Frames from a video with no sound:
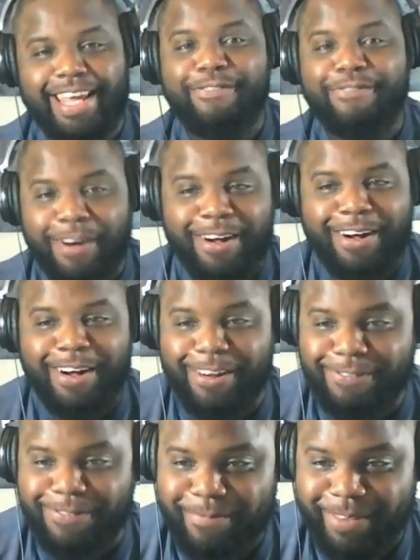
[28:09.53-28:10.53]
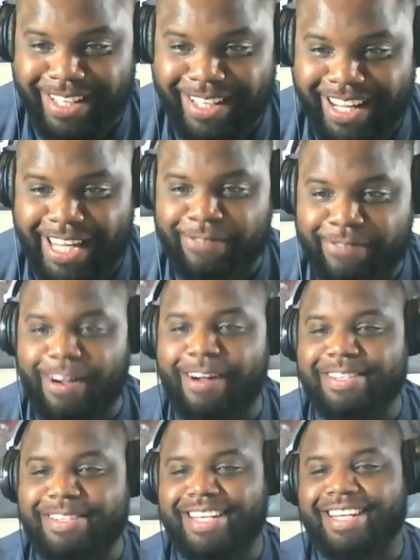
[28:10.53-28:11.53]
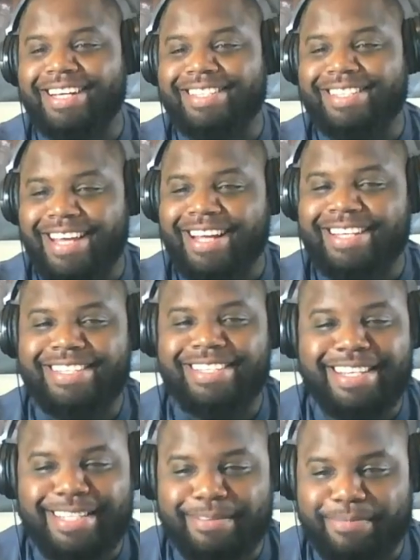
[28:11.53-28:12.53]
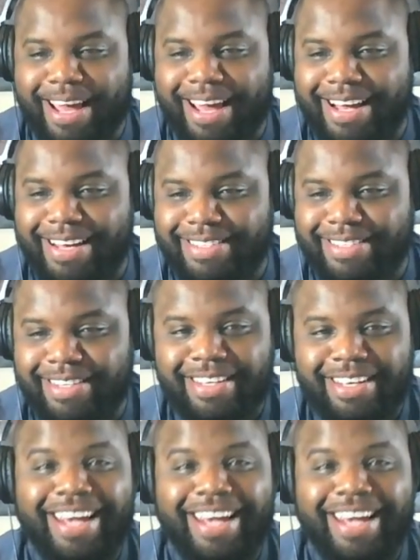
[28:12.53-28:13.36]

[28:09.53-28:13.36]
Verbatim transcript: Evolve, yeah, yeah Evolve is getting a second season pass,